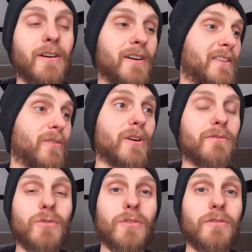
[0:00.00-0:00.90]
uh, at the
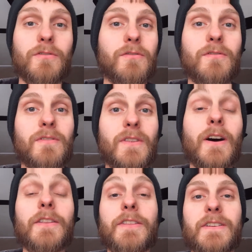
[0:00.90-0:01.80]
level of
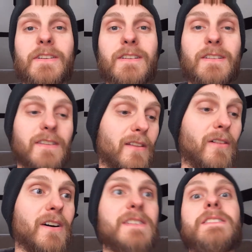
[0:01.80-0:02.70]
nothing they
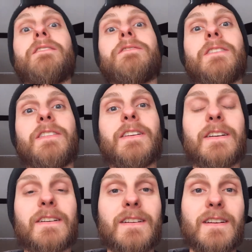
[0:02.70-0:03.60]
lost
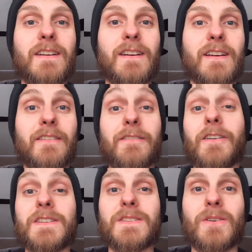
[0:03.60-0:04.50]
everything and they've
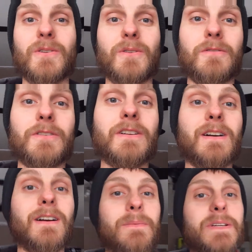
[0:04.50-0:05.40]
got to start over
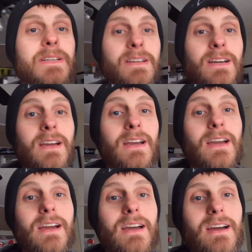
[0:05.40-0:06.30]
i mean
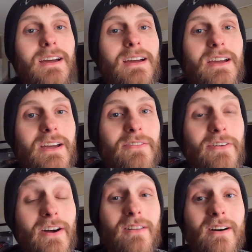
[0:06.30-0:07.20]

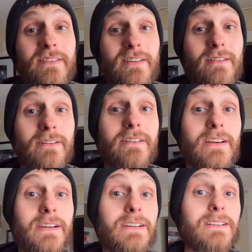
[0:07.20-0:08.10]
if i lost
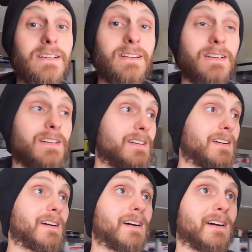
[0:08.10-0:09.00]
everything
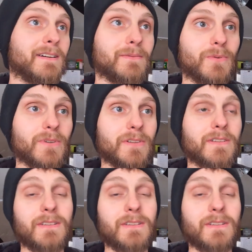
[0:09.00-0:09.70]
i would